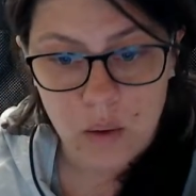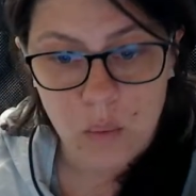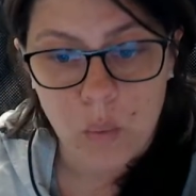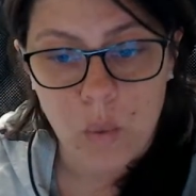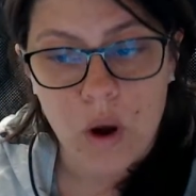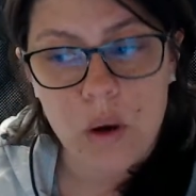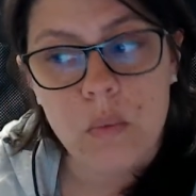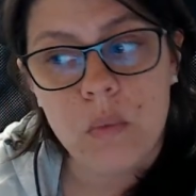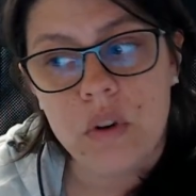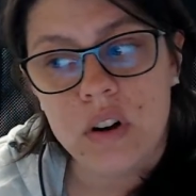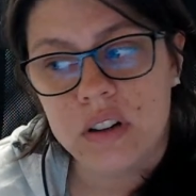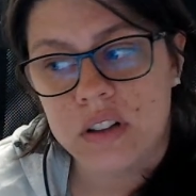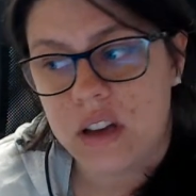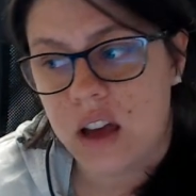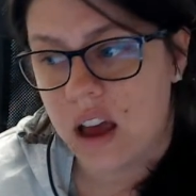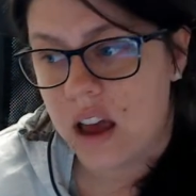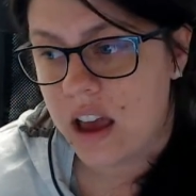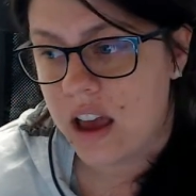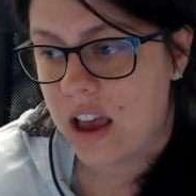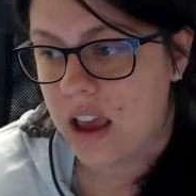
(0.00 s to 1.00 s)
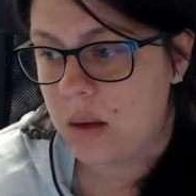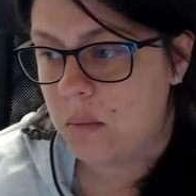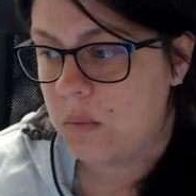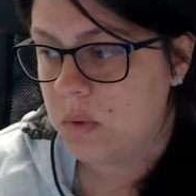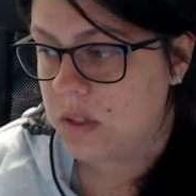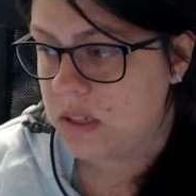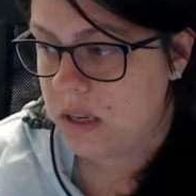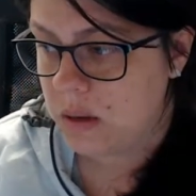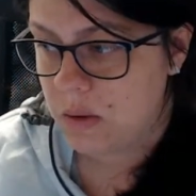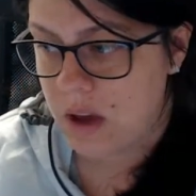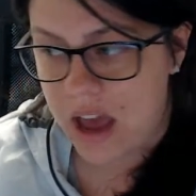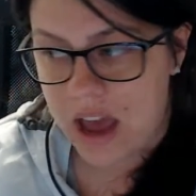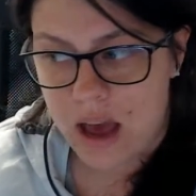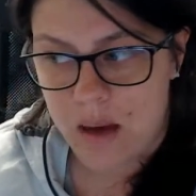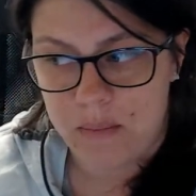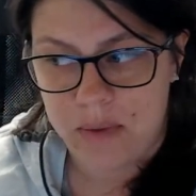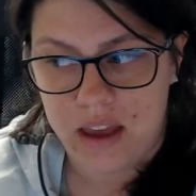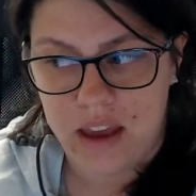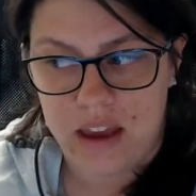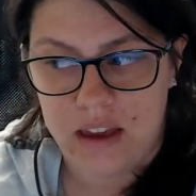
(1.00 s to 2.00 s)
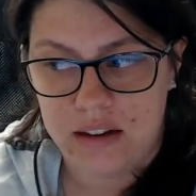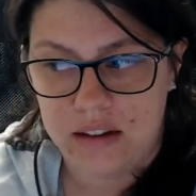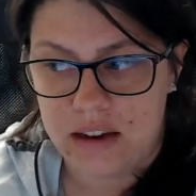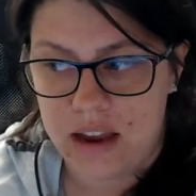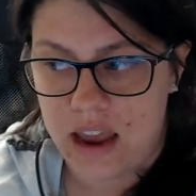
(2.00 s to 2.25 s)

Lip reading: one more time, see what happened,